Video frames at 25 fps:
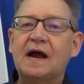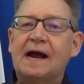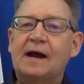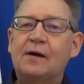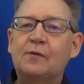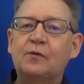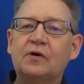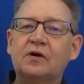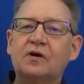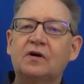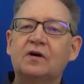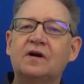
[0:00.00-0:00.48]

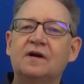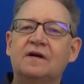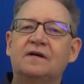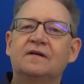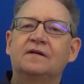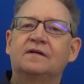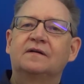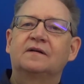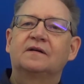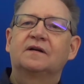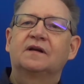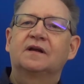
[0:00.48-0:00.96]
our
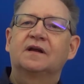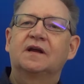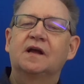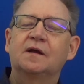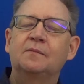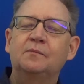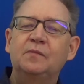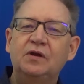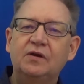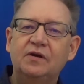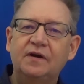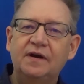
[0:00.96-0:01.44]

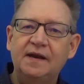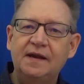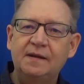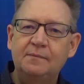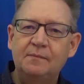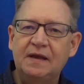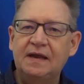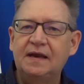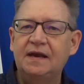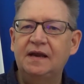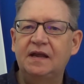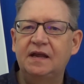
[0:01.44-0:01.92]
community
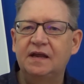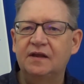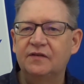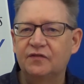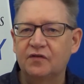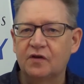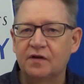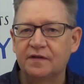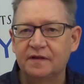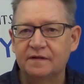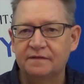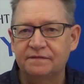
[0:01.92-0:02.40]
meeting
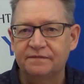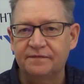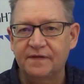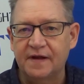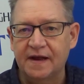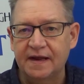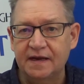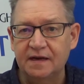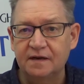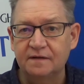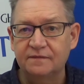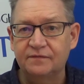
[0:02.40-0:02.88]
is on the
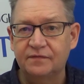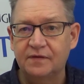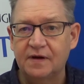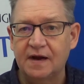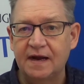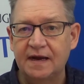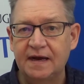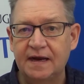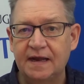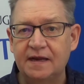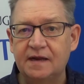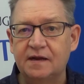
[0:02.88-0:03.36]
final
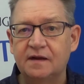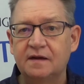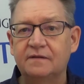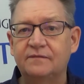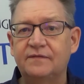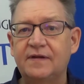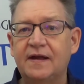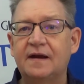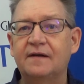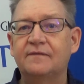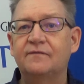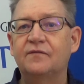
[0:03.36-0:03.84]
Friday
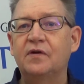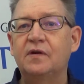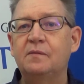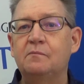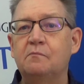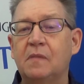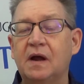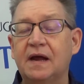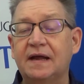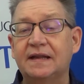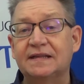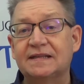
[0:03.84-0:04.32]
of every
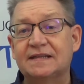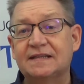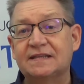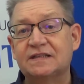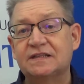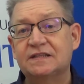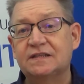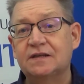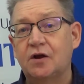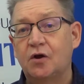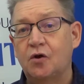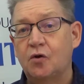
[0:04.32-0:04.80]
month,
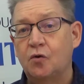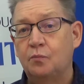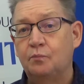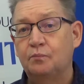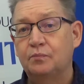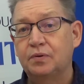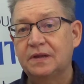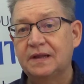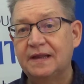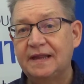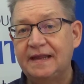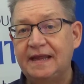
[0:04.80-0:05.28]
so
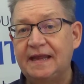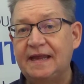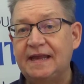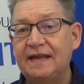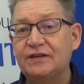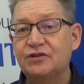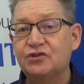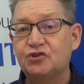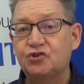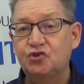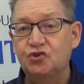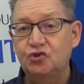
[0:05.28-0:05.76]

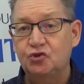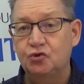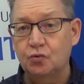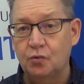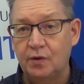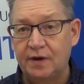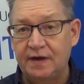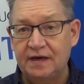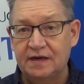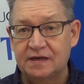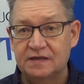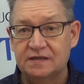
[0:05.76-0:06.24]
please
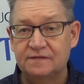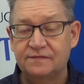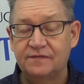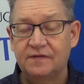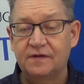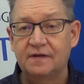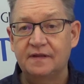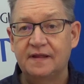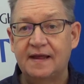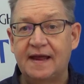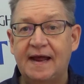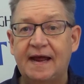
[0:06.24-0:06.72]
join us
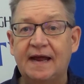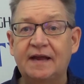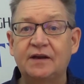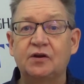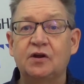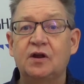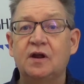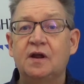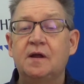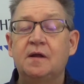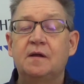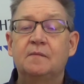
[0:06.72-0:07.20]
for
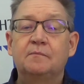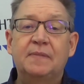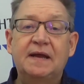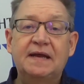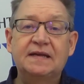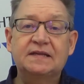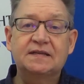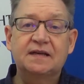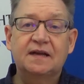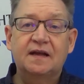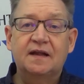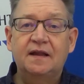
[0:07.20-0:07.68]
that.
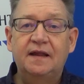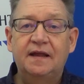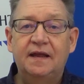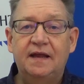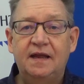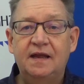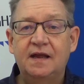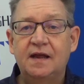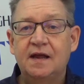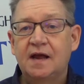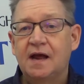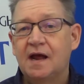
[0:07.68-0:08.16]

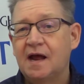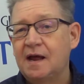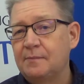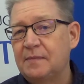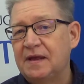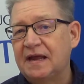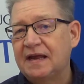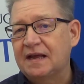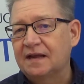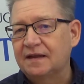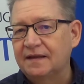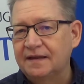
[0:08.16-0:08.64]
Basically, I
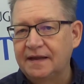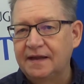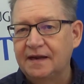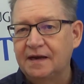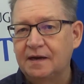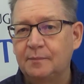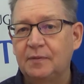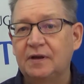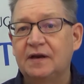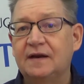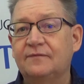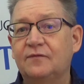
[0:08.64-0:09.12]
make a
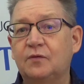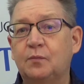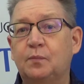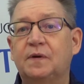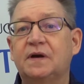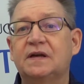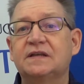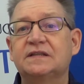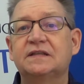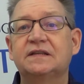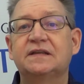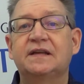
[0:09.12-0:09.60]
little bit of a
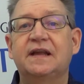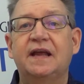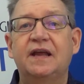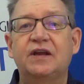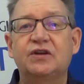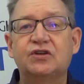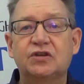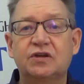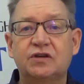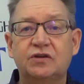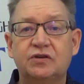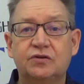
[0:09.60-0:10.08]

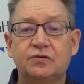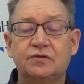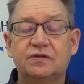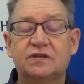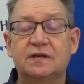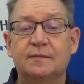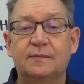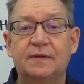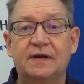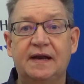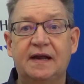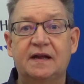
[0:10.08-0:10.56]
presentation, do
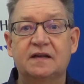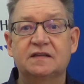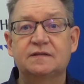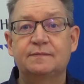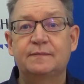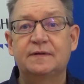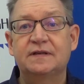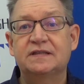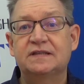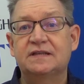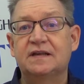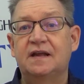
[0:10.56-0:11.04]
some
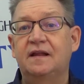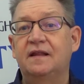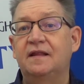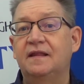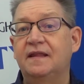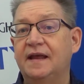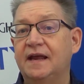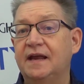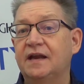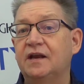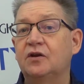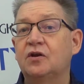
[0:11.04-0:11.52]
announcements,
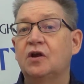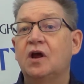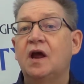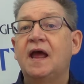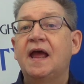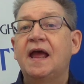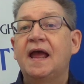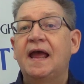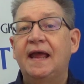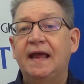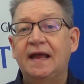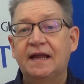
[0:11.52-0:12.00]
and then
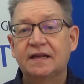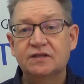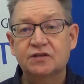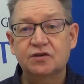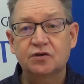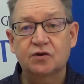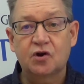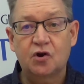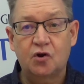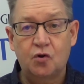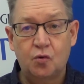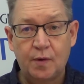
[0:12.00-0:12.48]

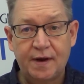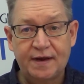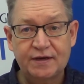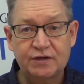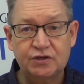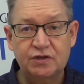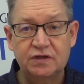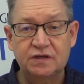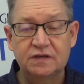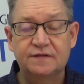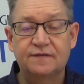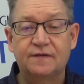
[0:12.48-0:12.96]
answer
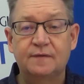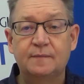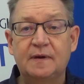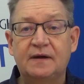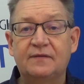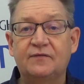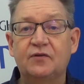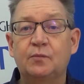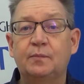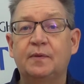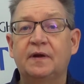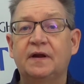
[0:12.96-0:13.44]
questions from
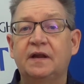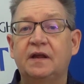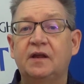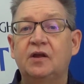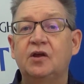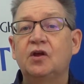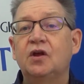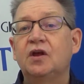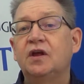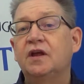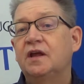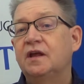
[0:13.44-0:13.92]

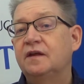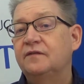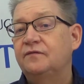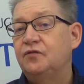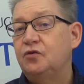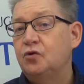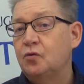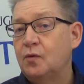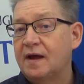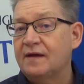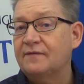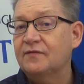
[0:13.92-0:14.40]
everybody.
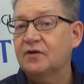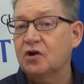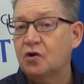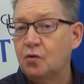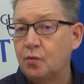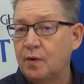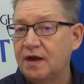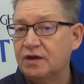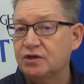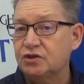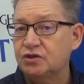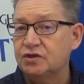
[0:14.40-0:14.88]
If you have a
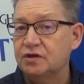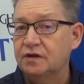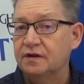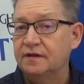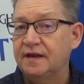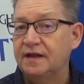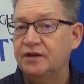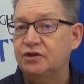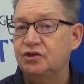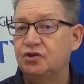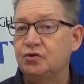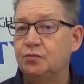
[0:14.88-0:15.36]

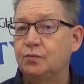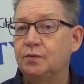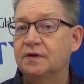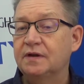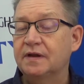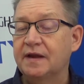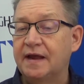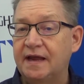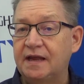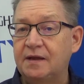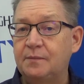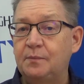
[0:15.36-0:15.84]
question that you
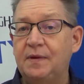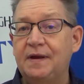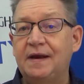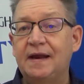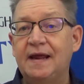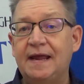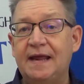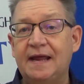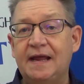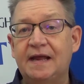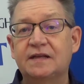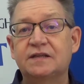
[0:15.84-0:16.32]
would like me
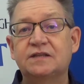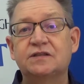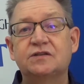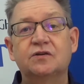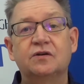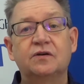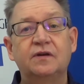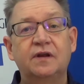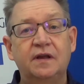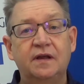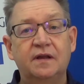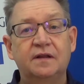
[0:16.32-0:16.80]
to
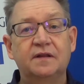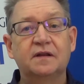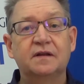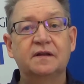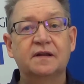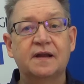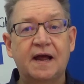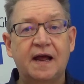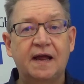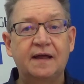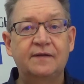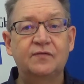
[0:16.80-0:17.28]
answer in the
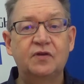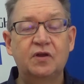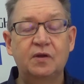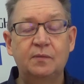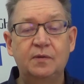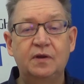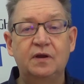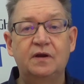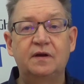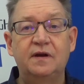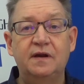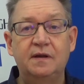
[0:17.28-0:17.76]
live
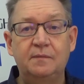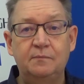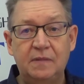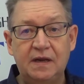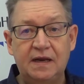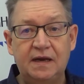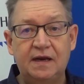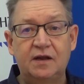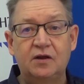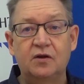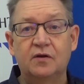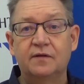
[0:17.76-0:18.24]
community
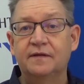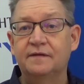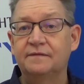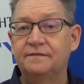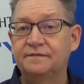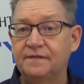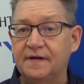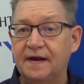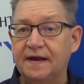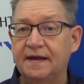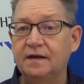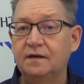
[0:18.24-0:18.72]
meeting on the
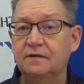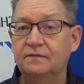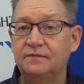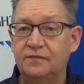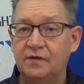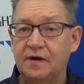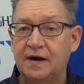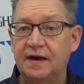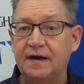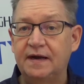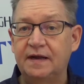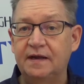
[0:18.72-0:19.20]
final
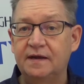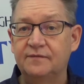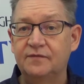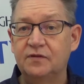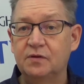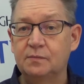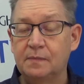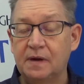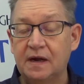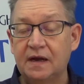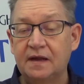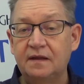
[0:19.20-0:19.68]
Friday of
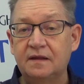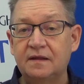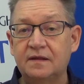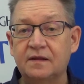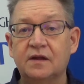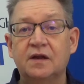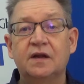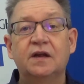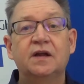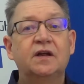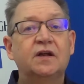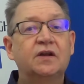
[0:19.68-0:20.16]
the month,
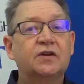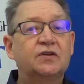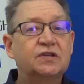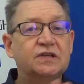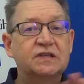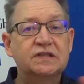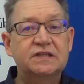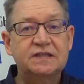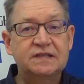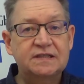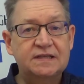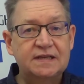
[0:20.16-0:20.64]

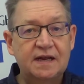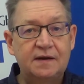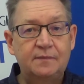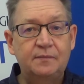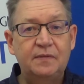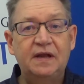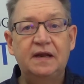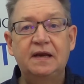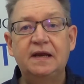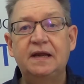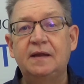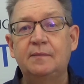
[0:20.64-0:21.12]
just send
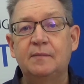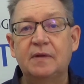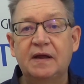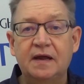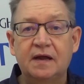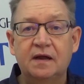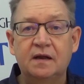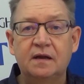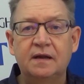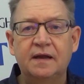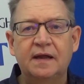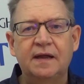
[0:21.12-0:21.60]
me an
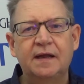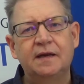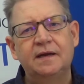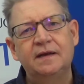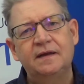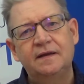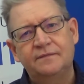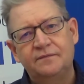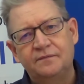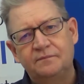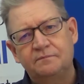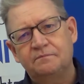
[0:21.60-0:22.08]
email
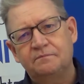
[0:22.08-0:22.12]
and if,